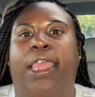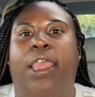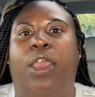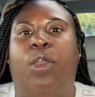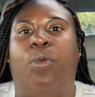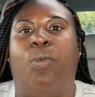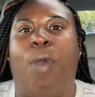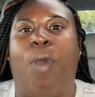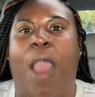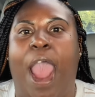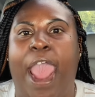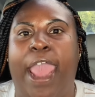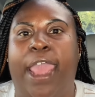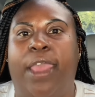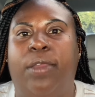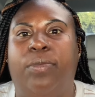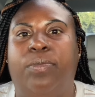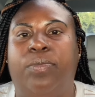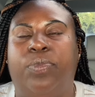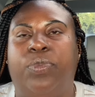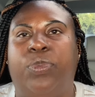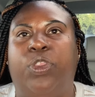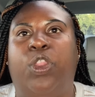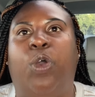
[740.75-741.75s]
right?
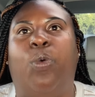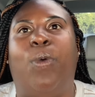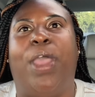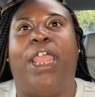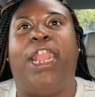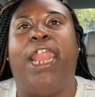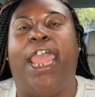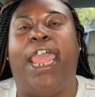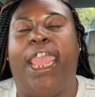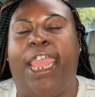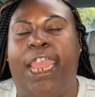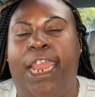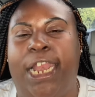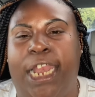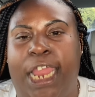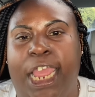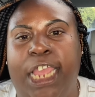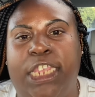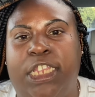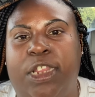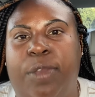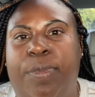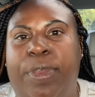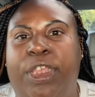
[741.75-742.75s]
The way that he
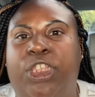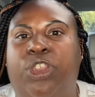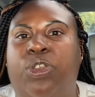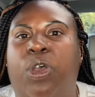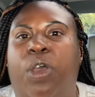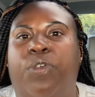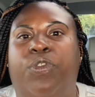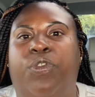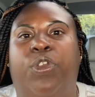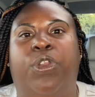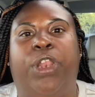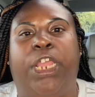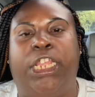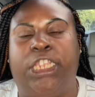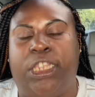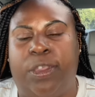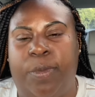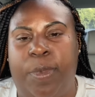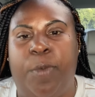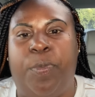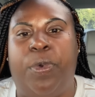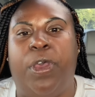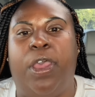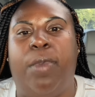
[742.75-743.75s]
needs to be. So you need to
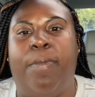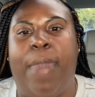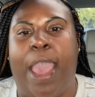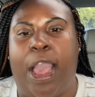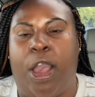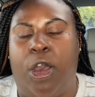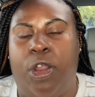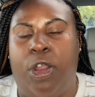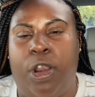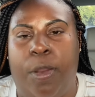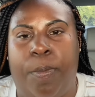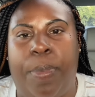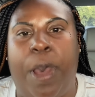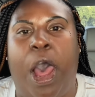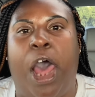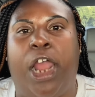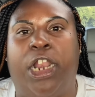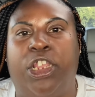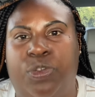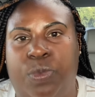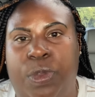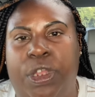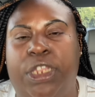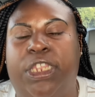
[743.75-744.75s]
be put back on the
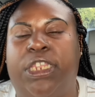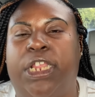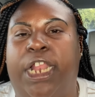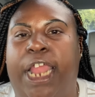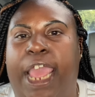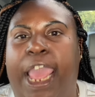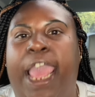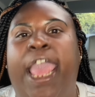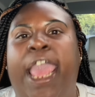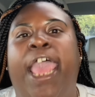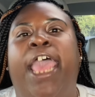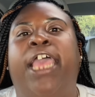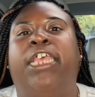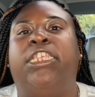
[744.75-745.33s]
potter's wheel today.